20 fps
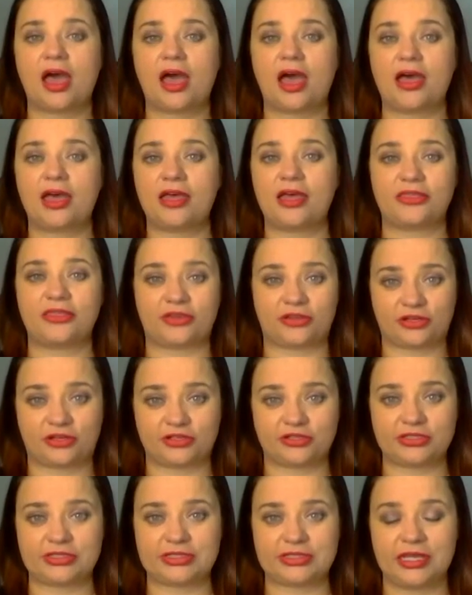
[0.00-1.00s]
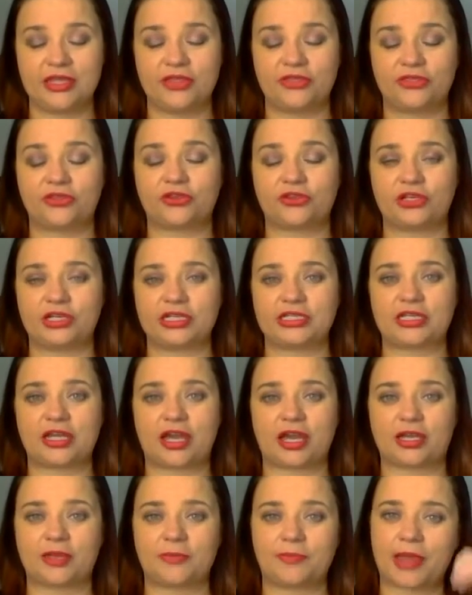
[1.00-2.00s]
Others, they're going to
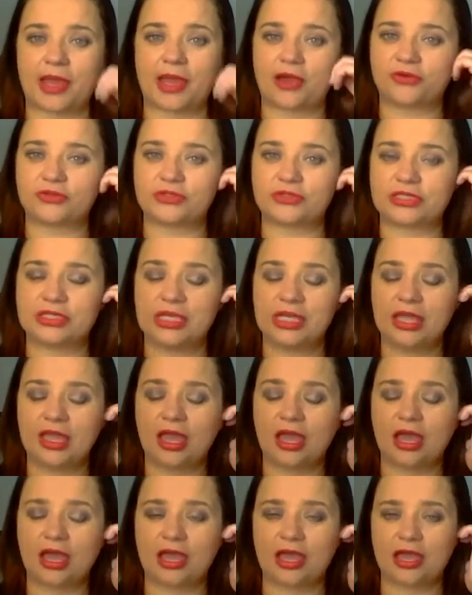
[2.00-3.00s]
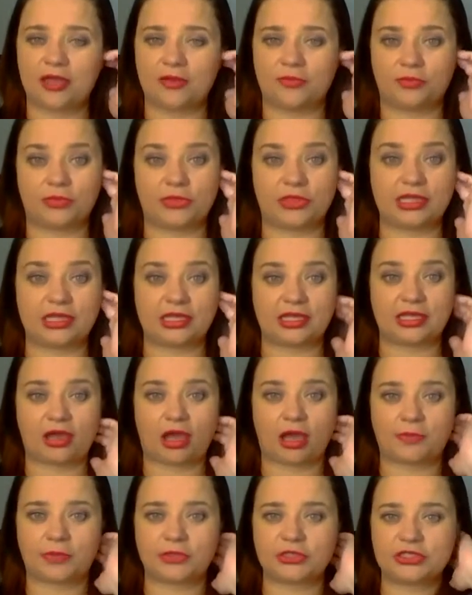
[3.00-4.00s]
talk about the
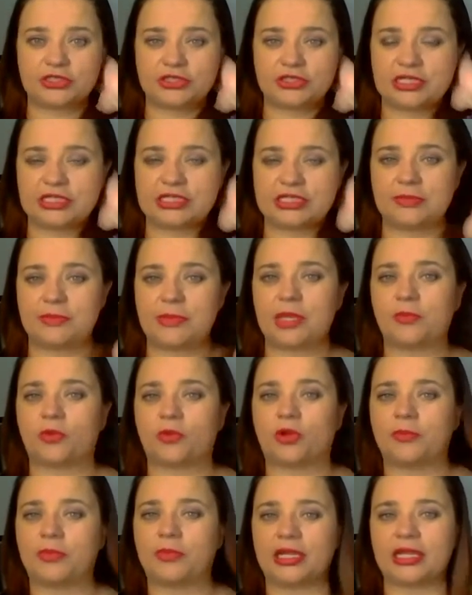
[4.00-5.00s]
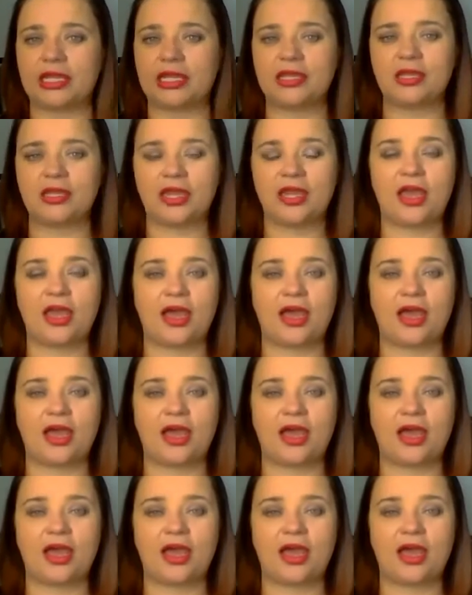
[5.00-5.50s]
opportunity to make more money.